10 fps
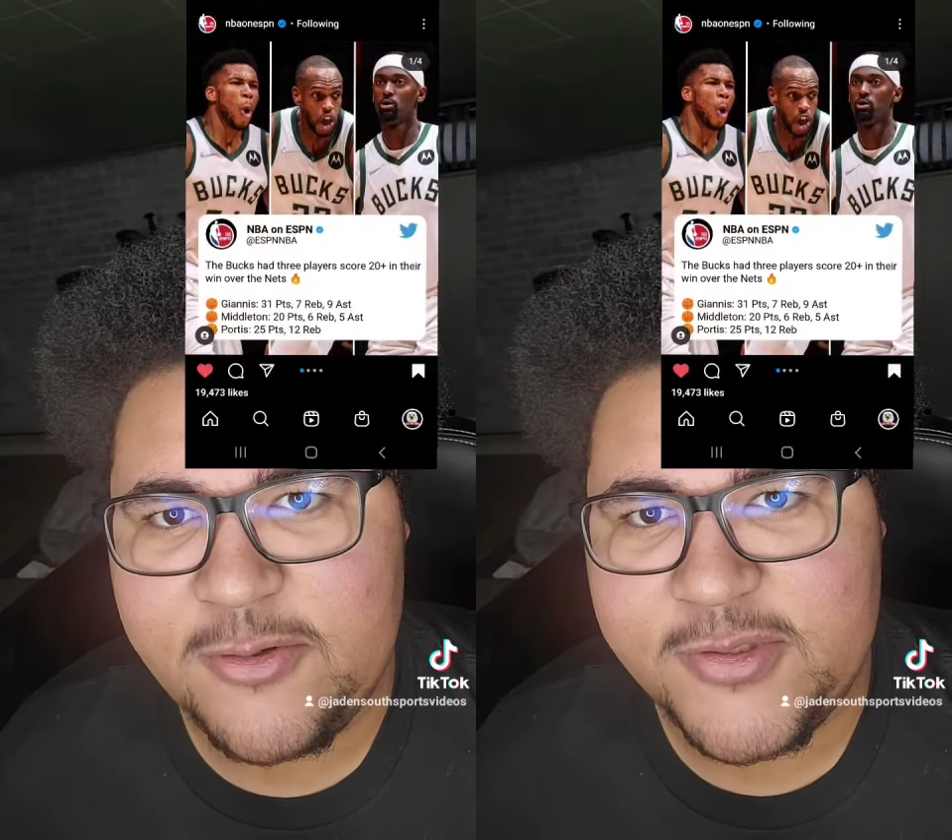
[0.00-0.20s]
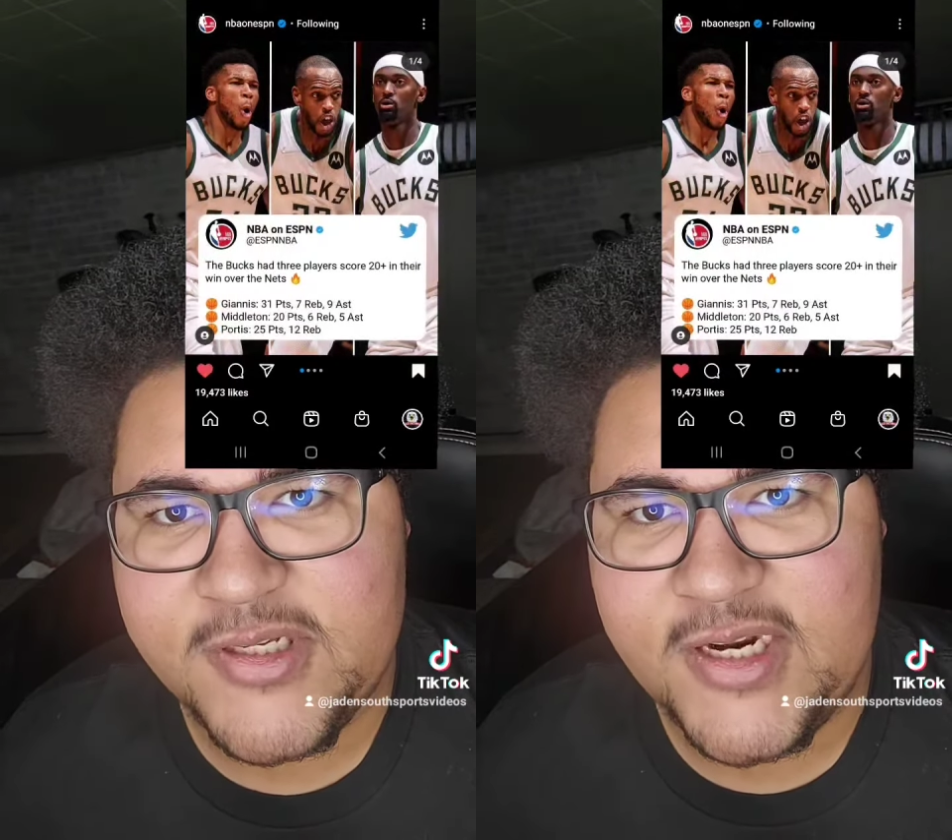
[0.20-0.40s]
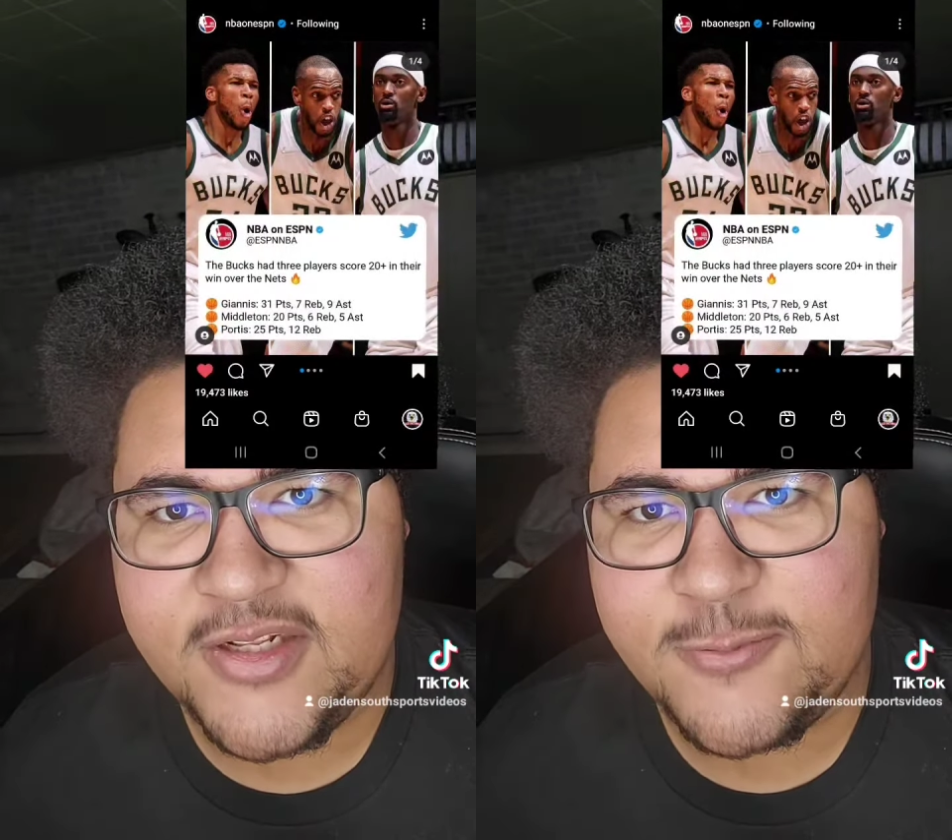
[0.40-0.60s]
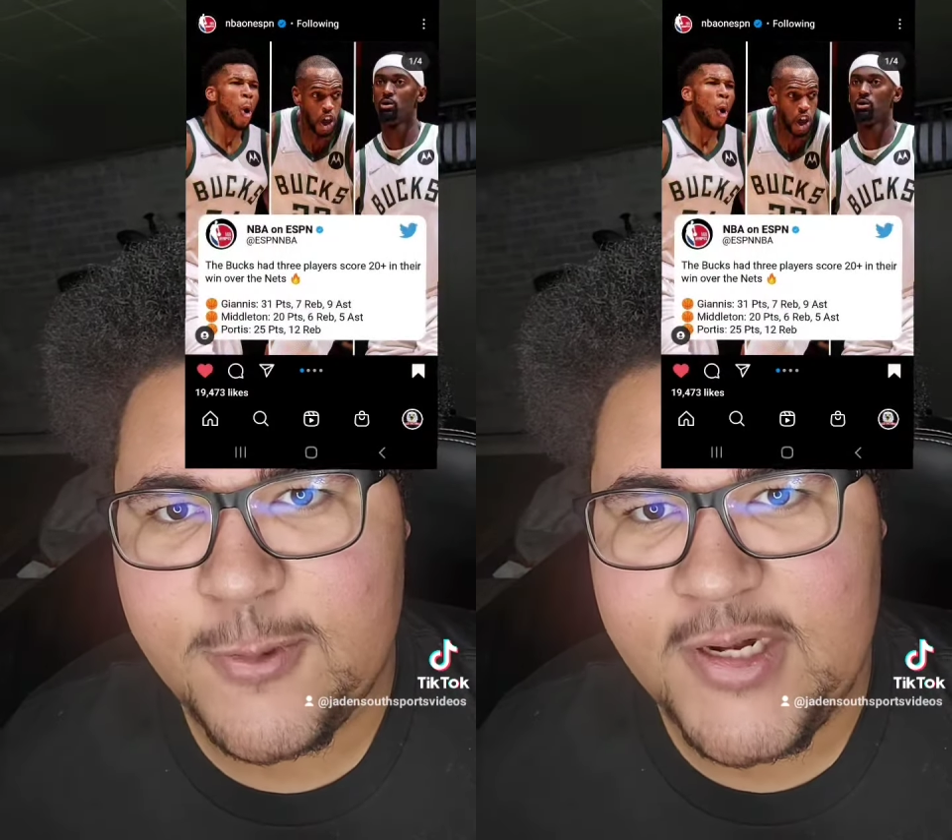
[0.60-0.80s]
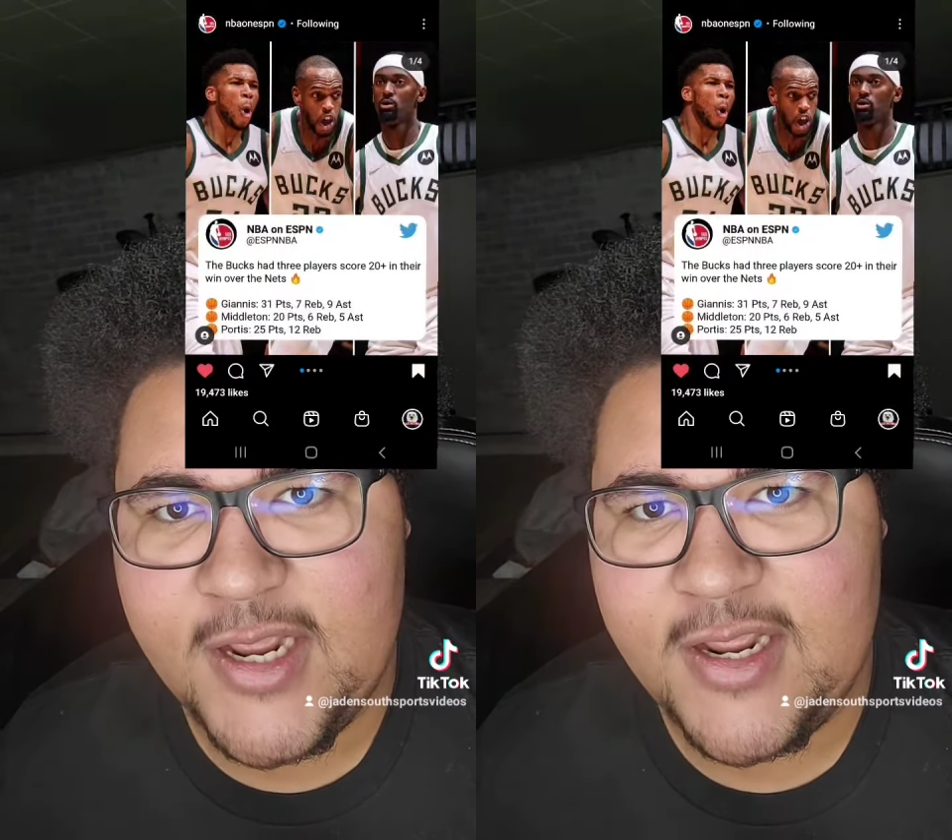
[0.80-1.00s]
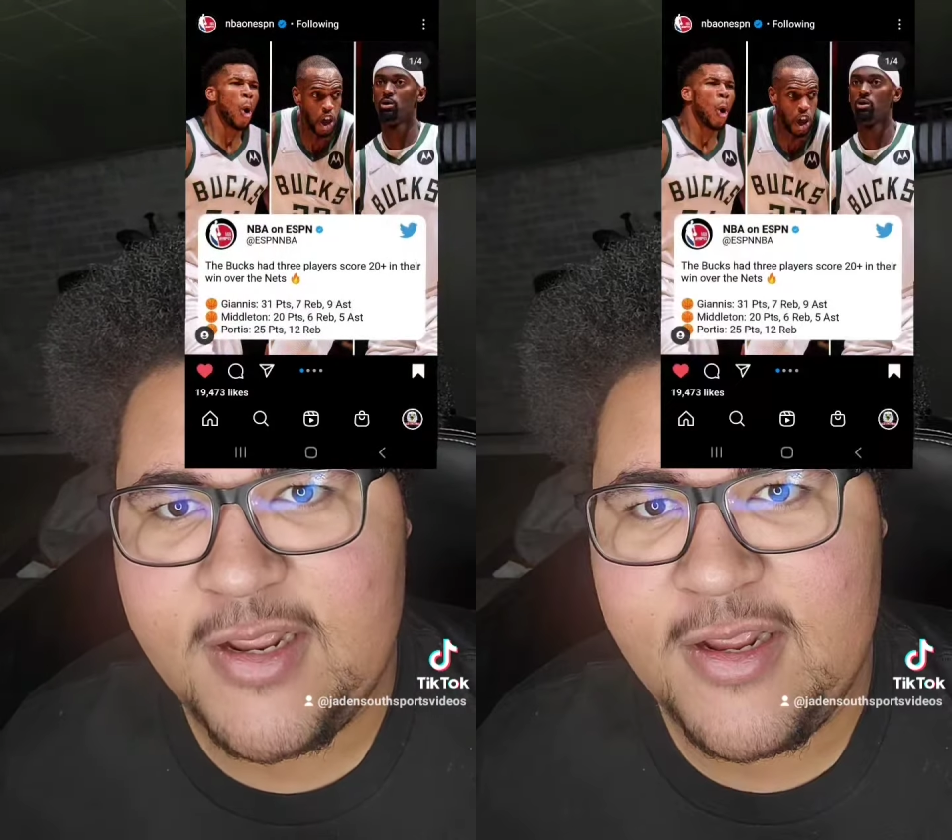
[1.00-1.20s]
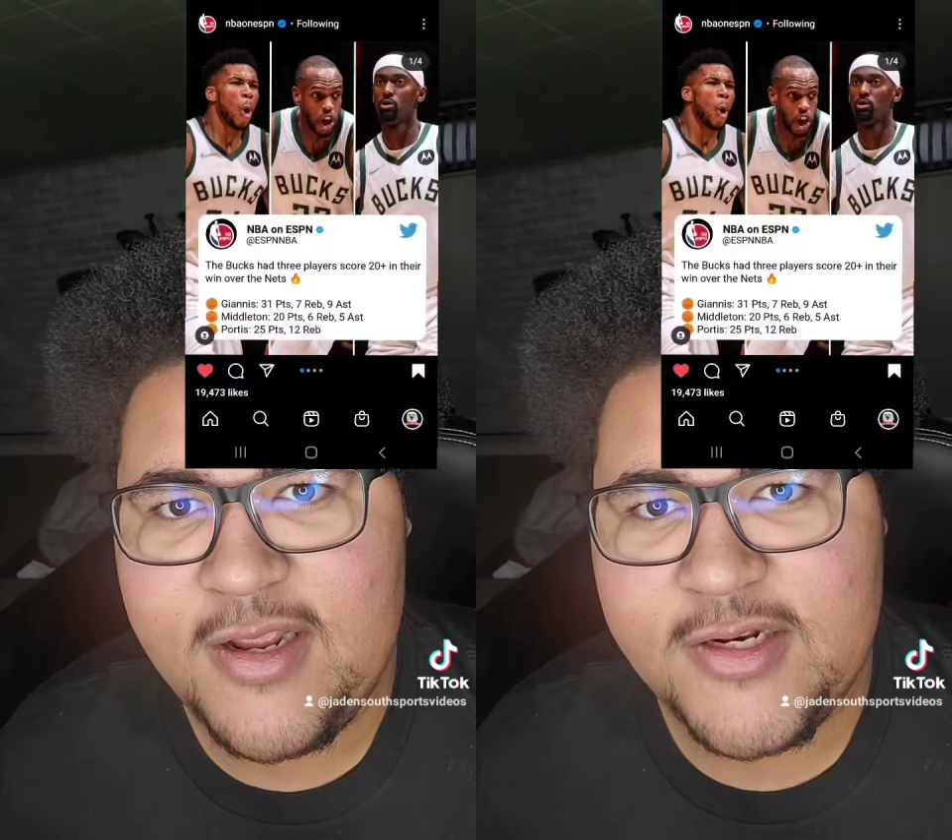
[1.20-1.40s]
Middleton had 29,